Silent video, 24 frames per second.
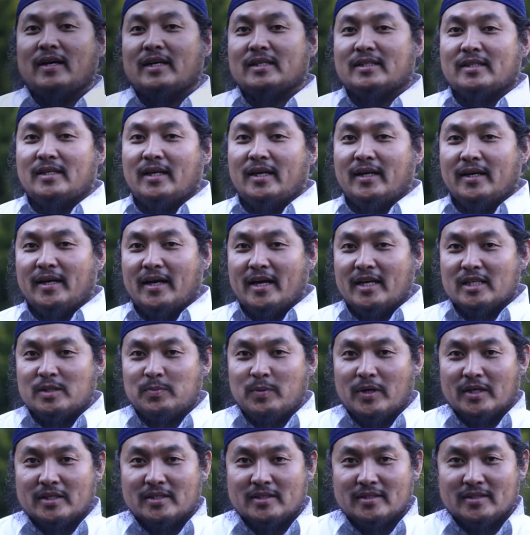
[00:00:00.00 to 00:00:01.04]
fascinating
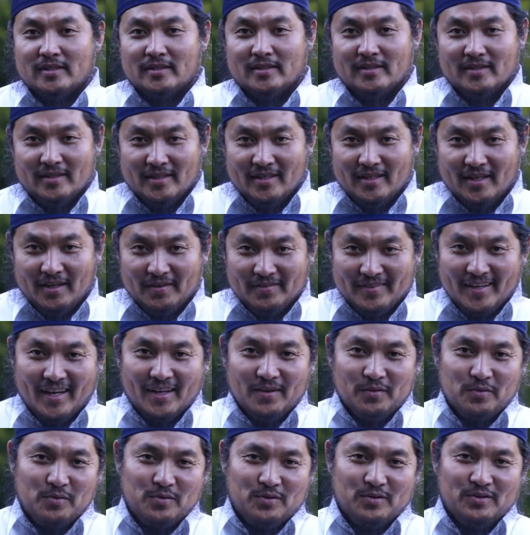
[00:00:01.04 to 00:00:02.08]
aspects of
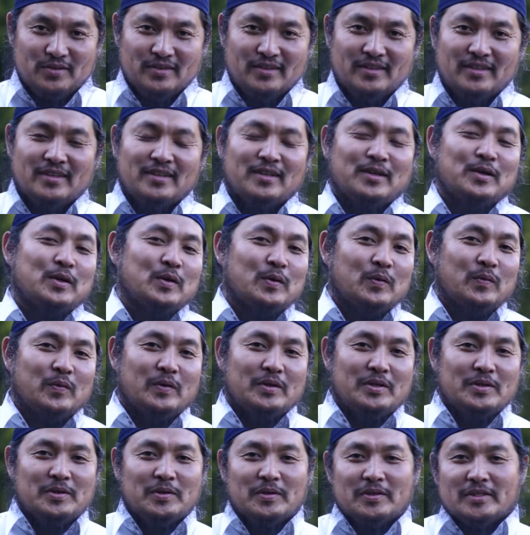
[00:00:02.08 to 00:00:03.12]
life.
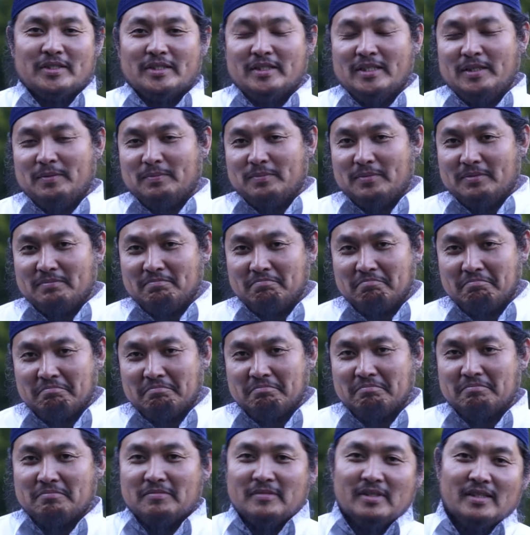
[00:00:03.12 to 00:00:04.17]
When you go to sleep,
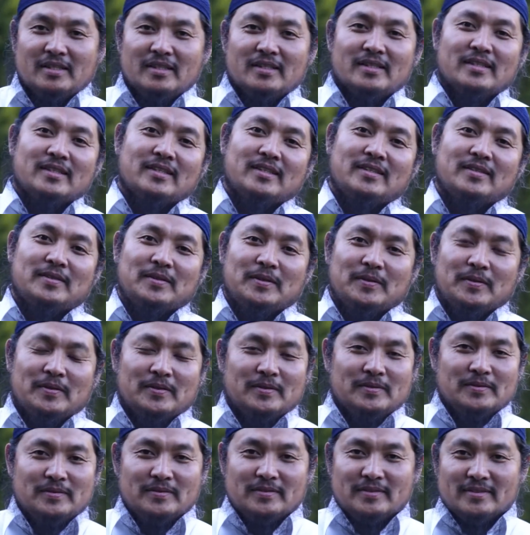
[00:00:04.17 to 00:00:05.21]

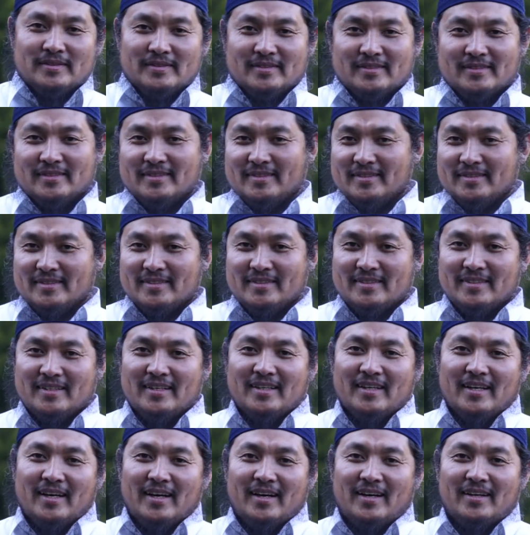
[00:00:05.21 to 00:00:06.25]
you
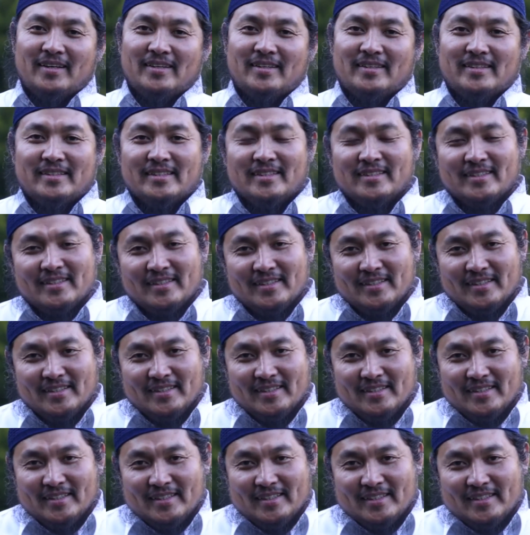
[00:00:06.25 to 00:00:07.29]
are
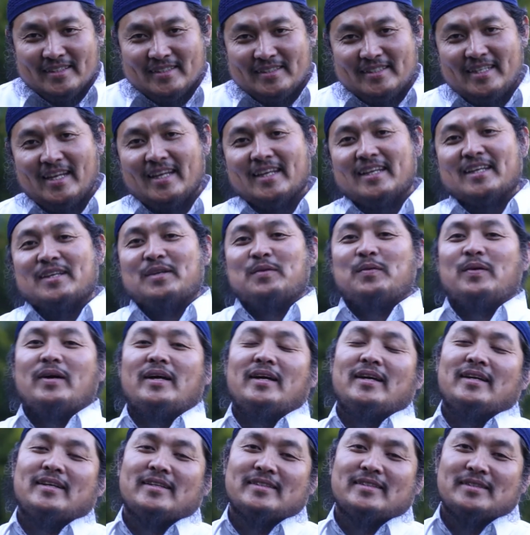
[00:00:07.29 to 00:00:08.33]
taken
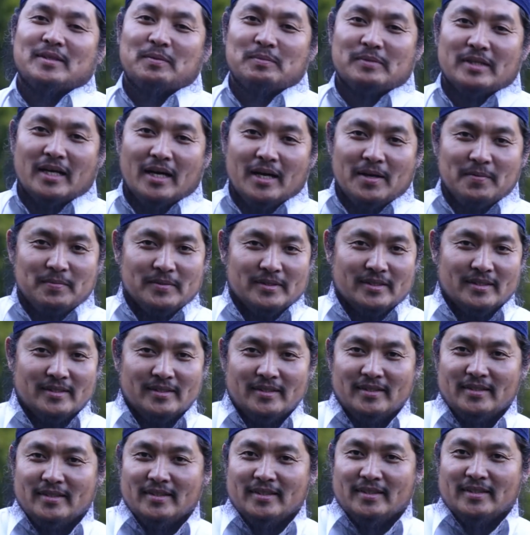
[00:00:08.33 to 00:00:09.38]
away sometimes
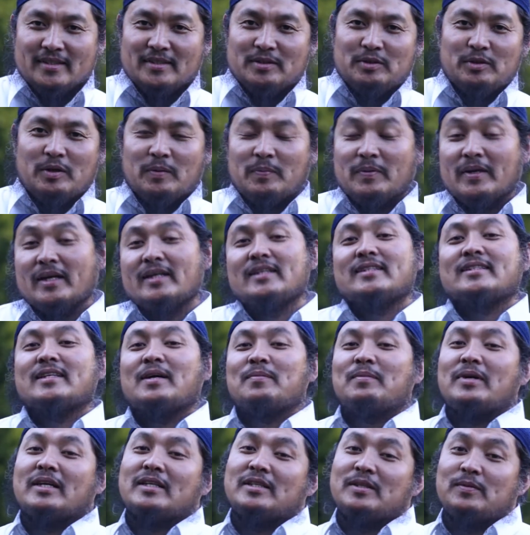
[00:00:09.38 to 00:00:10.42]
to a place that
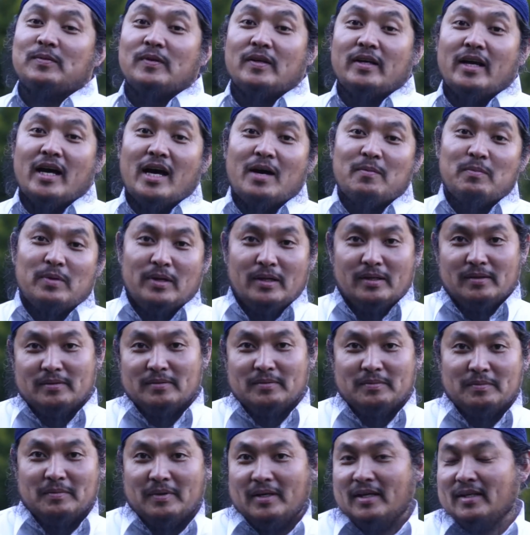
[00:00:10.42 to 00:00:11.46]
makes you very happy.
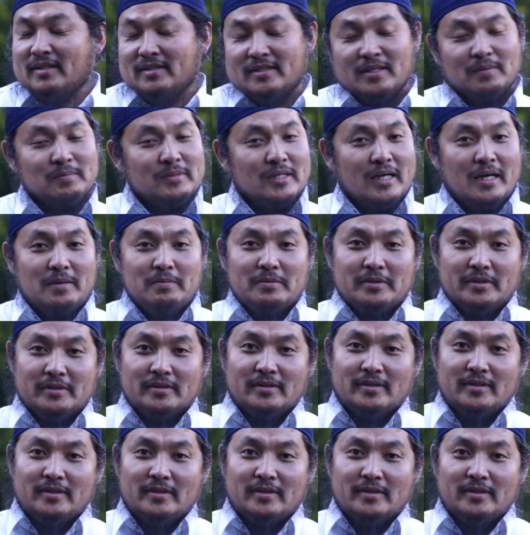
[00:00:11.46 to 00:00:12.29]
And sometimes